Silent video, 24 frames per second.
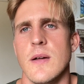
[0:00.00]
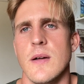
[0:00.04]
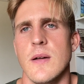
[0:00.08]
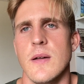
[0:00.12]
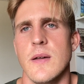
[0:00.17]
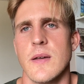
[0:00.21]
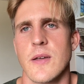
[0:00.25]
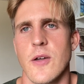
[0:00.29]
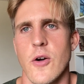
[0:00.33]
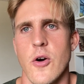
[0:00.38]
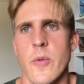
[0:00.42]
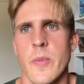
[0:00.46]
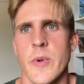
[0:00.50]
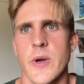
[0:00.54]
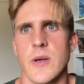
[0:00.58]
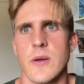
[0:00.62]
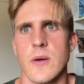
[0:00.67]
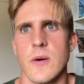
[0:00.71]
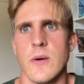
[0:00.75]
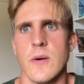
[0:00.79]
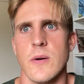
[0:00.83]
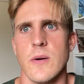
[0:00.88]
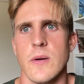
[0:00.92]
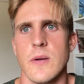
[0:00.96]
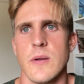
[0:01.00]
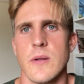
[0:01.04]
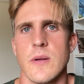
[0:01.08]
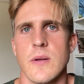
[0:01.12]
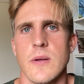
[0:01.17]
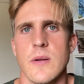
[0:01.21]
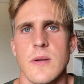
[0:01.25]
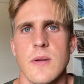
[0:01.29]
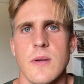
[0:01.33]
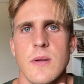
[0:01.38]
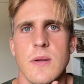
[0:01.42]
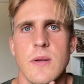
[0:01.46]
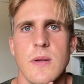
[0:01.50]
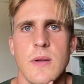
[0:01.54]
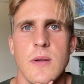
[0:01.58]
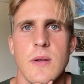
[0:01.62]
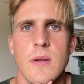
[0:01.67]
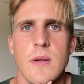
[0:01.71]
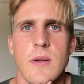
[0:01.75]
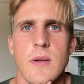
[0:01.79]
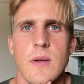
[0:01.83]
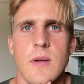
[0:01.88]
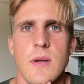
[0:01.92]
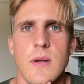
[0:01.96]
Like, oh my God.
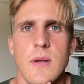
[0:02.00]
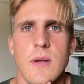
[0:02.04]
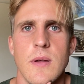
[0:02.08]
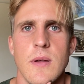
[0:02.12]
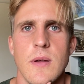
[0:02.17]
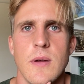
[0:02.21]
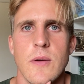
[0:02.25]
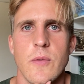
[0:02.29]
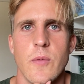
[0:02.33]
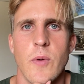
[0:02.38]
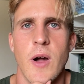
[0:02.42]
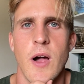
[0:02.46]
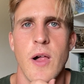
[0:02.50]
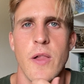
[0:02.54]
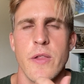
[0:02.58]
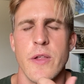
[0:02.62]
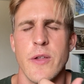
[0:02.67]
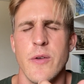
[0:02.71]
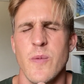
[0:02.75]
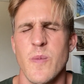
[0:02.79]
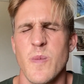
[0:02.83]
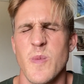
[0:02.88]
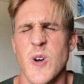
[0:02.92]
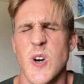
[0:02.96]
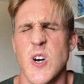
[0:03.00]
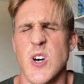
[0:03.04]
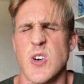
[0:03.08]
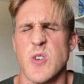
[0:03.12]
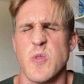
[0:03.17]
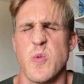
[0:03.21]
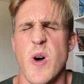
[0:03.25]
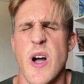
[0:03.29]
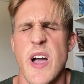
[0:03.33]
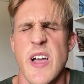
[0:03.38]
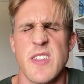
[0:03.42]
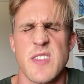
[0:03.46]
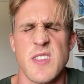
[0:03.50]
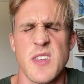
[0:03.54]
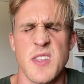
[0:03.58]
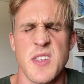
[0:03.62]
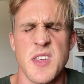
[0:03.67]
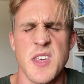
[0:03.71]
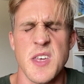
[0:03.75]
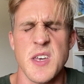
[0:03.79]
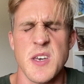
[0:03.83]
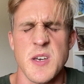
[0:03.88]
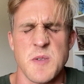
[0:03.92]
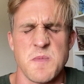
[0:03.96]
Rather than, oh, why is this
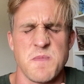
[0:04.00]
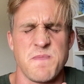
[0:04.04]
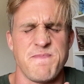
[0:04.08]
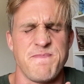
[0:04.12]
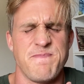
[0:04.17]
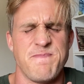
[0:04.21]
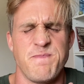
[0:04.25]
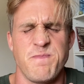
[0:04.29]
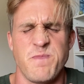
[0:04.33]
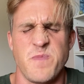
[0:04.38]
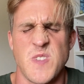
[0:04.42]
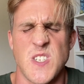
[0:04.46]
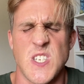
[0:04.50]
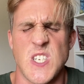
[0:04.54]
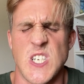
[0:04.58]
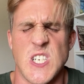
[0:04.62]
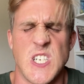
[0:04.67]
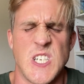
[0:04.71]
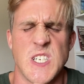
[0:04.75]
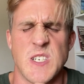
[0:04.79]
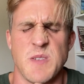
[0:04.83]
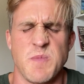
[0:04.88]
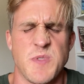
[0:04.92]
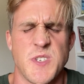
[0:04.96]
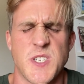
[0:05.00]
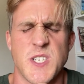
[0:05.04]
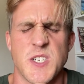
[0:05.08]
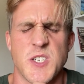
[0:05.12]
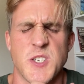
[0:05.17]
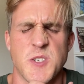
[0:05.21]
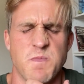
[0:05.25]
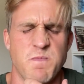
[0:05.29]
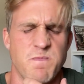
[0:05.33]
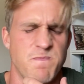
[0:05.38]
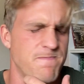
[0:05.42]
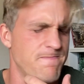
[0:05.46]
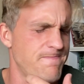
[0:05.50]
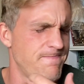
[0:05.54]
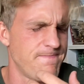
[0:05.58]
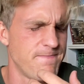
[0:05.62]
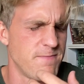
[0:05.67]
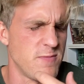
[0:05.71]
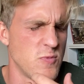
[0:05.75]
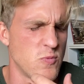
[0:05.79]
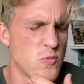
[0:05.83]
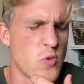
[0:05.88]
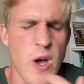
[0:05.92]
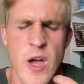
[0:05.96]
here? God, I'm such a,
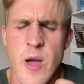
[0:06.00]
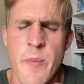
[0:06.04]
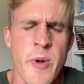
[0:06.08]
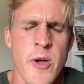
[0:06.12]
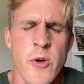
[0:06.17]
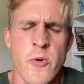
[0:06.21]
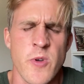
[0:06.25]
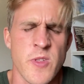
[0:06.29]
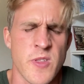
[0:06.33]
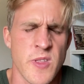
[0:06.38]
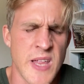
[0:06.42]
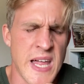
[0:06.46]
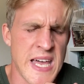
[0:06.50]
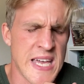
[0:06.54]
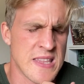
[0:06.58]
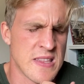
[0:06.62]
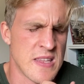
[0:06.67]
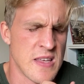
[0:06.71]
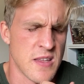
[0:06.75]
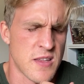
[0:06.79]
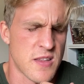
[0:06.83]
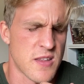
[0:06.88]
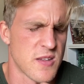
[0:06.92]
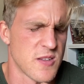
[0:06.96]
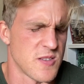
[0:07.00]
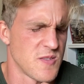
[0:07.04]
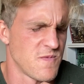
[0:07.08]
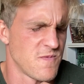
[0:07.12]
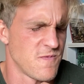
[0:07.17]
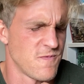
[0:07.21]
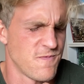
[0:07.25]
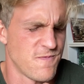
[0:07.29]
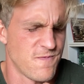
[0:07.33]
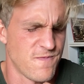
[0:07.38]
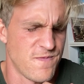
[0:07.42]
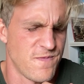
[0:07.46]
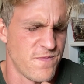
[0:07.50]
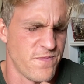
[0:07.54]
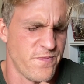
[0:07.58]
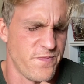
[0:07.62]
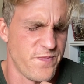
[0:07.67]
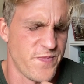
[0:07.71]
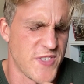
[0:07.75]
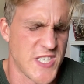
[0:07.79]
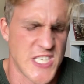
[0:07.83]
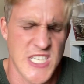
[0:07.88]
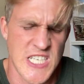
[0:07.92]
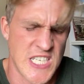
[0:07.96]
why am I always like this?
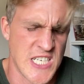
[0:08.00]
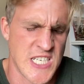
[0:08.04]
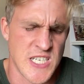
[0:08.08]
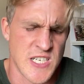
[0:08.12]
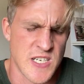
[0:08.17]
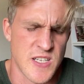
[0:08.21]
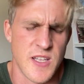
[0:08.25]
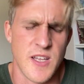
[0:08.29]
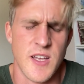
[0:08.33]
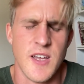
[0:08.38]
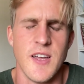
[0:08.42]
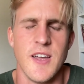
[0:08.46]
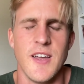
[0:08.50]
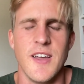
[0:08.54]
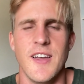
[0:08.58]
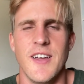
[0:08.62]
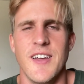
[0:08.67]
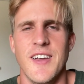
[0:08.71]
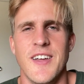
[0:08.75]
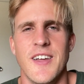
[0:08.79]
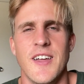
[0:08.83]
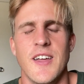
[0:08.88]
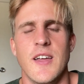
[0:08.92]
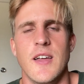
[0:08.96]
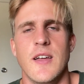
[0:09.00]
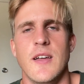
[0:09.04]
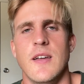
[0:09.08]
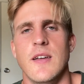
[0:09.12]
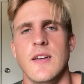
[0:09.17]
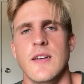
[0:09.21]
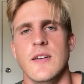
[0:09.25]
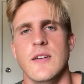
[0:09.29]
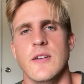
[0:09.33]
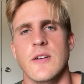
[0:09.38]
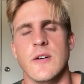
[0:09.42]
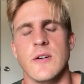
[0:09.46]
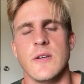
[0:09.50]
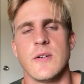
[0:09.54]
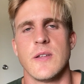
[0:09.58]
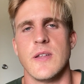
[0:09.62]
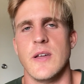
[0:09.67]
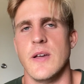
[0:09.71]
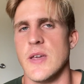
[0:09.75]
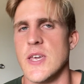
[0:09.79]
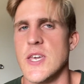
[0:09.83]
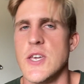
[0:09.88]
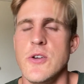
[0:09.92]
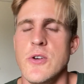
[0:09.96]
You know,
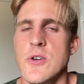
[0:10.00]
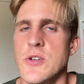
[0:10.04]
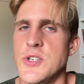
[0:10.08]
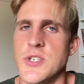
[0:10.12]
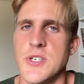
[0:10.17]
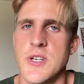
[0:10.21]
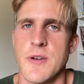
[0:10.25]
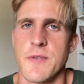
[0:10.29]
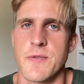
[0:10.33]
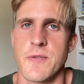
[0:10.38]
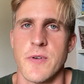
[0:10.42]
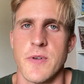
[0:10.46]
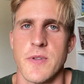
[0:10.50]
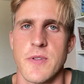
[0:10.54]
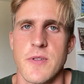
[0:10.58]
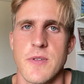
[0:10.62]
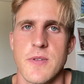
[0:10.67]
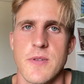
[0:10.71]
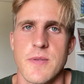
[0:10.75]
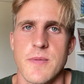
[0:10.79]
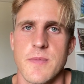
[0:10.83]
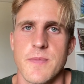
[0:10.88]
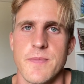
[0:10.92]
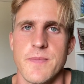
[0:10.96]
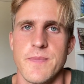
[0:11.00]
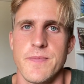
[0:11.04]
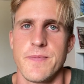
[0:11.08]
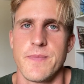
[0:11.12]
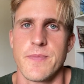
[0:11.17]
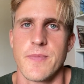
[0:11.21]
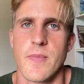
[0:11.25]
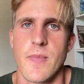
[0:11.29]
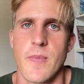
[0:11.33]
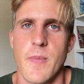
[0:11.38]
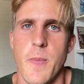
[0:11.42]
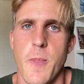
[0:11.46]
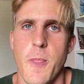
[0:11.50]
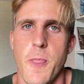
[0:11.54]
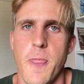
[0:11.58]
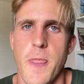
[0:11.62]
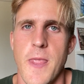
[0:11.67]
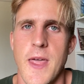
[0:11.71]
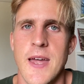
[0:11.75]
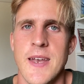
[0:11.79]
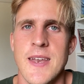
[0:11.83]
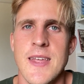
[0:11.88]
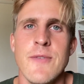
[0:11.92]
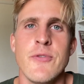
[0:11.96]
a huge difference.
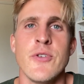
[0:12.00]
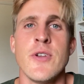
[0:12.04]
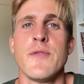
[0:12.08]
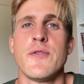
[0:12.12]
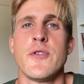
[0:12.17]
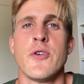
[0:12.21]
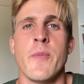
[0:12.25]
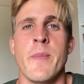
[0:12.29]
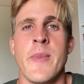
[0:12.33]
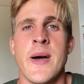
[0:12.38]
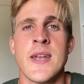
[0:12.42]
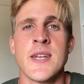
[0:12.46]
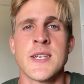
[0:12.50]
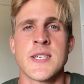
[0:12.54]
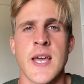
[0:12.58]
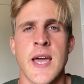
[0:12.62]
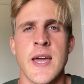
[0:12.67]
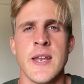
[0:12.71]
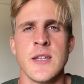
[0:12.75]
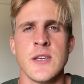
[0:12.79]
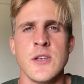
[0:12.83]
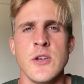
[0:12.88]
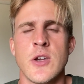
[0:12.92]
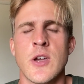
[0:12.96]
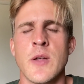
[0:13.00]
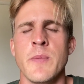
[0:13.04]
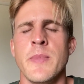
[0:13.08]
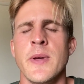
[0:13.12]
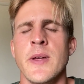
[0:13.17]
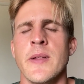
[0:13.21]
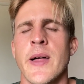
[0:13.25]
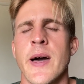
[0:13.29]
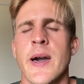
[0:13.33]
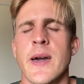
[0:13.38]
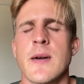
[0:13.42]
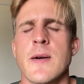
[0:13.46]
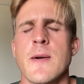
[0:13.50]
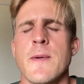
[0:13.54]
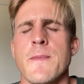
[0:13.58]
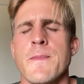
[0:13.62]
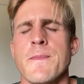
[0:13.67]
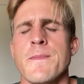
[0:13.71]
And even if you're meditating, you can be like,